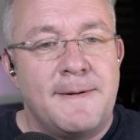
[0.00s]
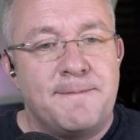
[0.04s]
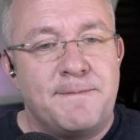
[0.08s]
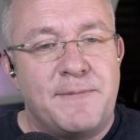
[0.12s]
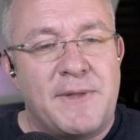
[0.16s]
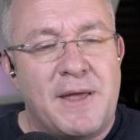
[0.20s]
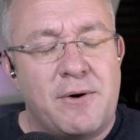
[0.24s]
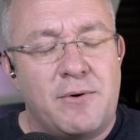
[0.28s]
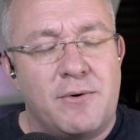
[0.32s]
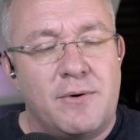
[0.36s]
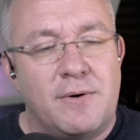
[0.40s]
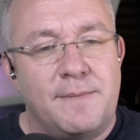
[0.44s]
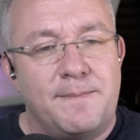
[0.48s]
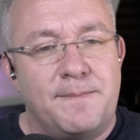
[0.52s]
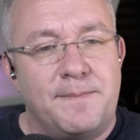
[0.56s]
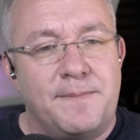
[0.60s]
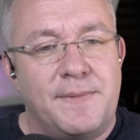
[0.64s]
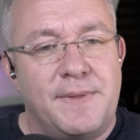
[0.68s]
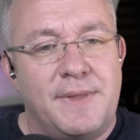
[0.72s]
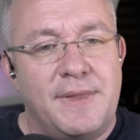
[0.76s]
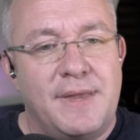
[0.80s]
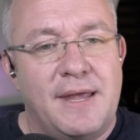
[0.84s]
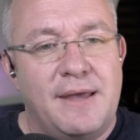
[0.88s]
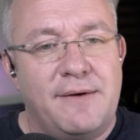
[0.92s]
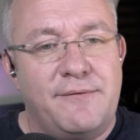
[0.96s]
Now,
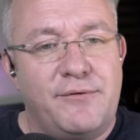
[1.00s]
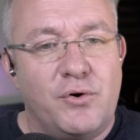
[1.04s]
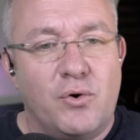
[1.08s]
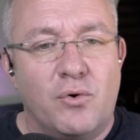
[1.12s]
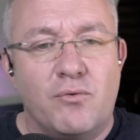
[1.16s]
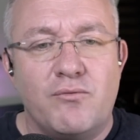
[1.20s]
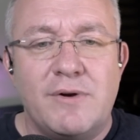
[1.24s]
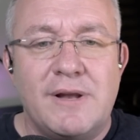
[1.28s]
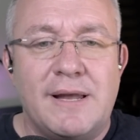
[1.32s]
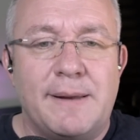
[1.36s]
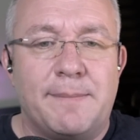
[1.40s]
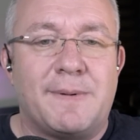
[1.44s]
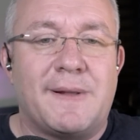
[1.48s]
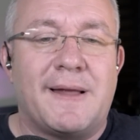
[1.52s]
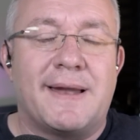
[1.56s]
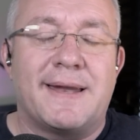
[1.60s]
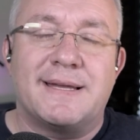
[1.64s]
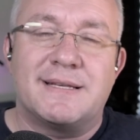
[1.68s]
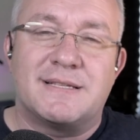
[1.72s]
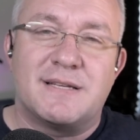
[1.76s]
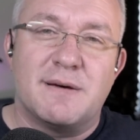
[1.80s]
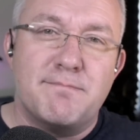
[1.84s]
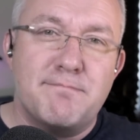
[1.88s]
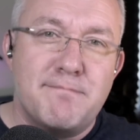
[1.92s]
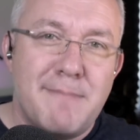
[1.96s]
if you're not really
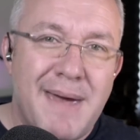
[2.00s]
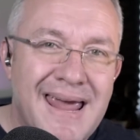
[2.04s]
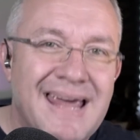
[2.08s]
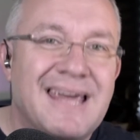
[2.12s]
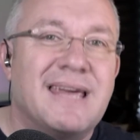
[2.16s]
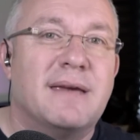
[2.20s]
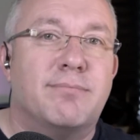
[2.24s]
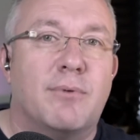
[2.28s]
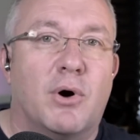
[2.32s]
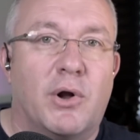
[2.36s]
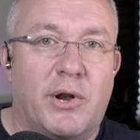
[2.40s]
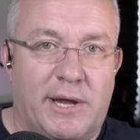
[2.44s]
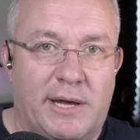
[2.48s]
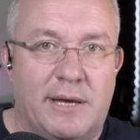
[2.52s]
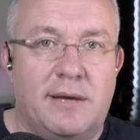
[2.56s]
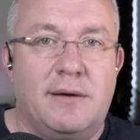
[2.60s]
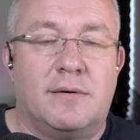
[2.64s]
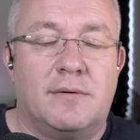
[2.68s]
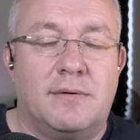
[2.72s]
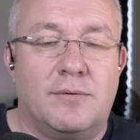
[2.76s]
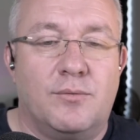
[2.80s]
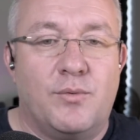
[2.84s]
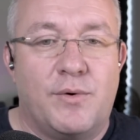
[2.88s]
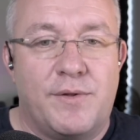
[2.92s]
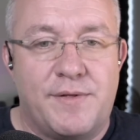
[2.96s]
planning to make money
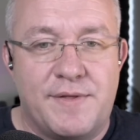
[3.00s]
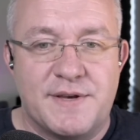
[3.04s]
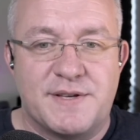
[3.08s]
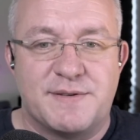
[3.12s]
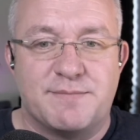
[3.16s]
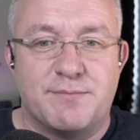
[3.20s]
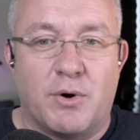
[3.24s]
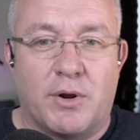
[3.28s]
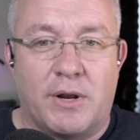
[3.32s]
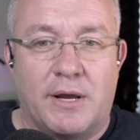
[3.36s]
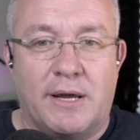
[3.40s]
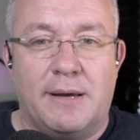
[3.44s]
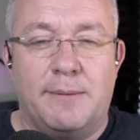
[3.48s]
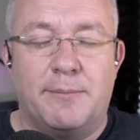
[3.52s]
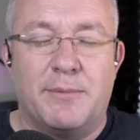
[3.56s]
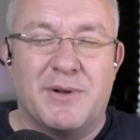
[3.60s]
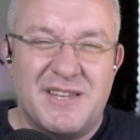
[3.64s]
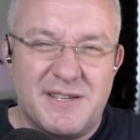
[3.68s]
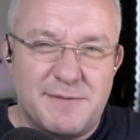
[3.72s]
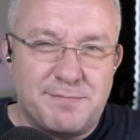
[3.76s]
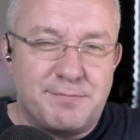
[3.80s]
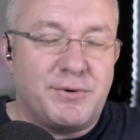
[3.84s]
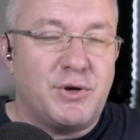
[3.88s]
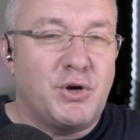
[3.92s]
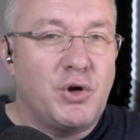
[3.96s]
with this money, but
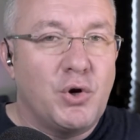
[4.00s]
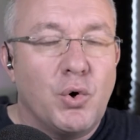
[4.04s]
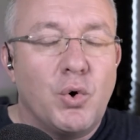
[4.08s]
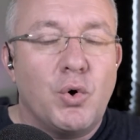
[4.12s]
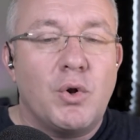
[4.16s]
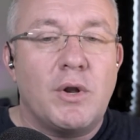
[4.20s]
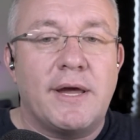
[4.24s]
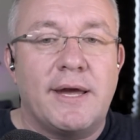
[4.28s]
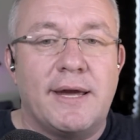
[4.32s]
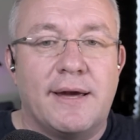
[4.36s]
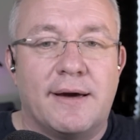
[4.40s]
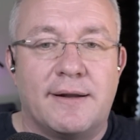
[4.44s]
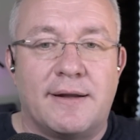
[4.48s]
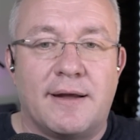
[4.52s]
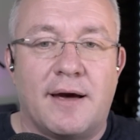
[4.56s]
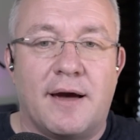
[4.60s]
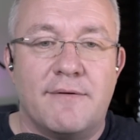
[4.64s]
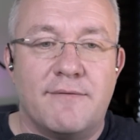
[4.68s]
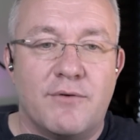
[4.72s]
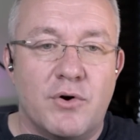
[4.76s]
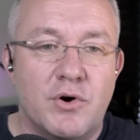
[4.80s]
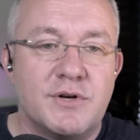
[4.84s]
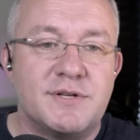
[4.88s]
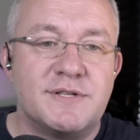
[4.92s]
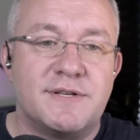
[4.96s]
it's purely a
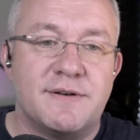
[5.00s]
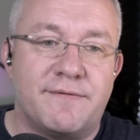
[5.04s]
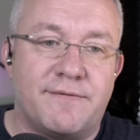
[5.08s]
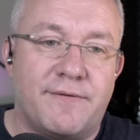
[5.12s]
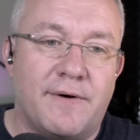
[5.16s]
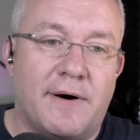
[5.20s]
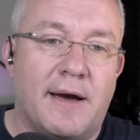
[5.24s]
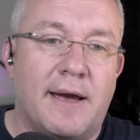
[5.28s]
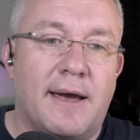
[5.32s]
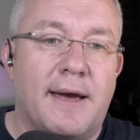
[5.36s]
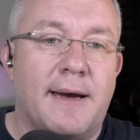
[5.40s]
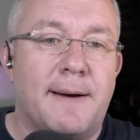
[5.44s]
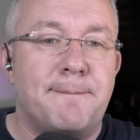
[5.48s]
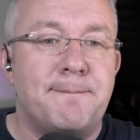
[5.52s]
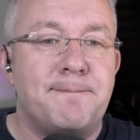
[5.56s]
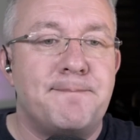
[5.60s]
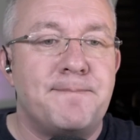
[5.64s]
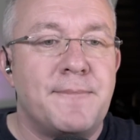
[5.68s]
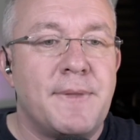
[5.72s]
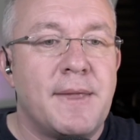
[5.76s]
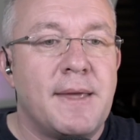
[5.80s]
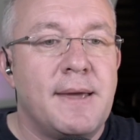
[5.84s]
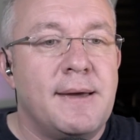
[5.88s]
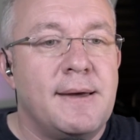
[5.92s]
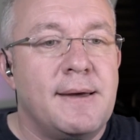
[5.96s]
diversifier,
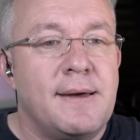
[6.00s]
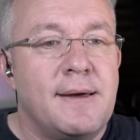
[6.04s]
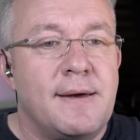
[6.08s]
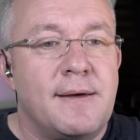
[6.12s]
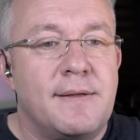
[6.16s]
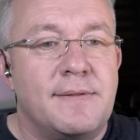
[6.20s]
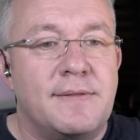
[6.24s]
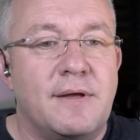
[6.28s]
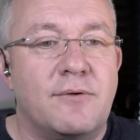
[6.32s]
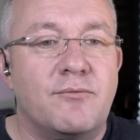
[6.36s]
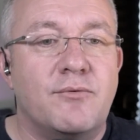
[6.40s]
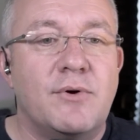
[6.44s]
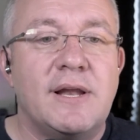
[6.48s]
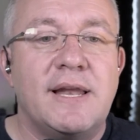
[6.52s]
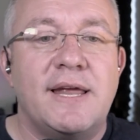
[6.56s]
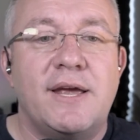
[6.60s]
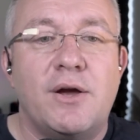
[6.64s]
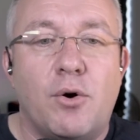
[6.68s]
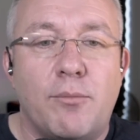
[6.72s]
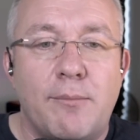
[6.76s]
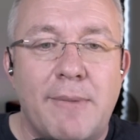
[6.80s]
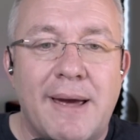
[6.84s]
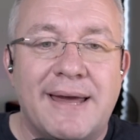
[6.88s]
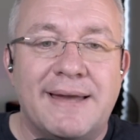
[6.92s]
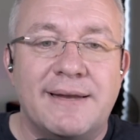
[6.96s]
then really
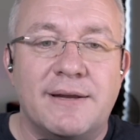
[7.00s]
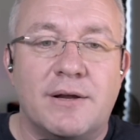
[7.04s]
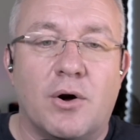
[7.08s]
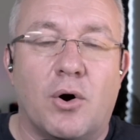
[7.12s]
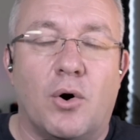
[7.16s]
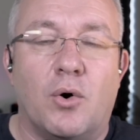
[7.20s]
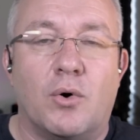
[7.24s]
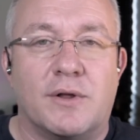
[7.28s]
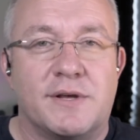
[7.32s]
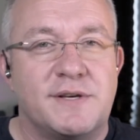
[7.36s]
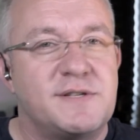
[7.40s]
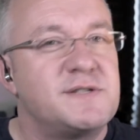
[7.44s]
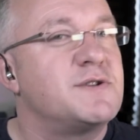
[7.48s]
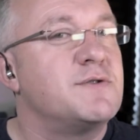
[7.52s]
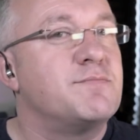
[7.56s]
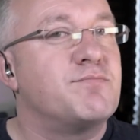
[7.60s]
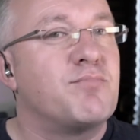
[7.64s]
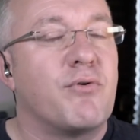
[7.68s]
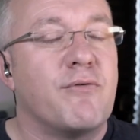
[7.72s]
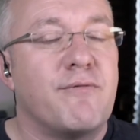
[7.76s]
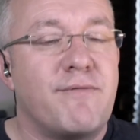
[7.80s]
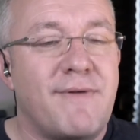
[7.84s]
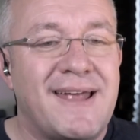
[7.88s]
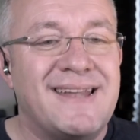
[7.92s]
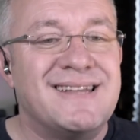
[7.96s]
your main goal is to
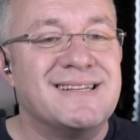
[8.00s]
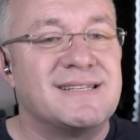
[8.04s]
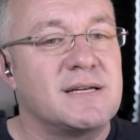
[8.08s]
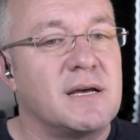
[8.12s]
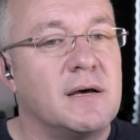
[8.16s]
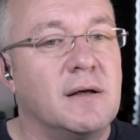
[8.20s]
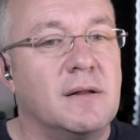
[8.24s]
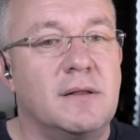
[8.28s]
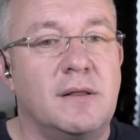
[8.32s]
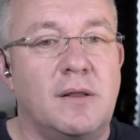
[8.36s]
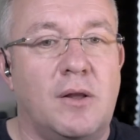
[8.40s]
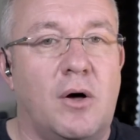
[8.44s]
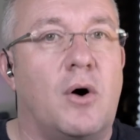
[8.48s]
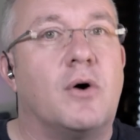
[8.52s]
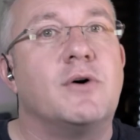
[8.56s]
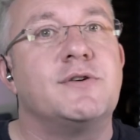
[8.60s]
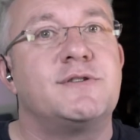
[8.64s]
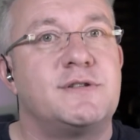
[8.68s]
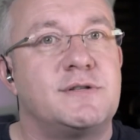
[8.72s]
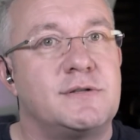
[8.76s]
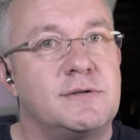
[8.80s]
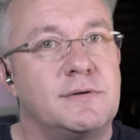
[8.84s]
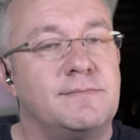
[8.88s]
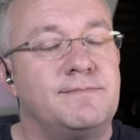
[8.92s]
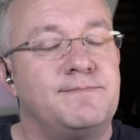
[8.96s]
prevent a
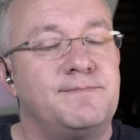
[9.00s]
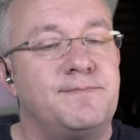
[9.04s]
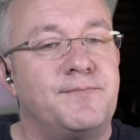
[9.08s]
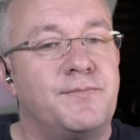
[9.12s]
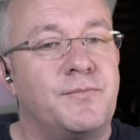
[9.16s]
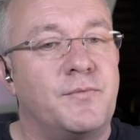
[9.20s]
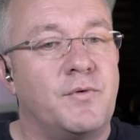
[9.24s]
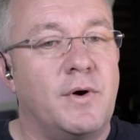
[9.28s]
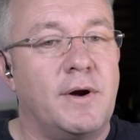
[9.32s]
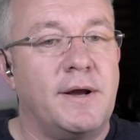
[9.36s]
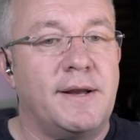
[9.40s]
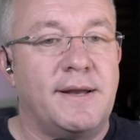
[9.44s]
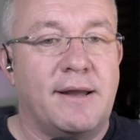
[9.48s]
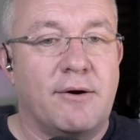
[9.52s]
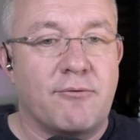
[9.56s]
loss, right?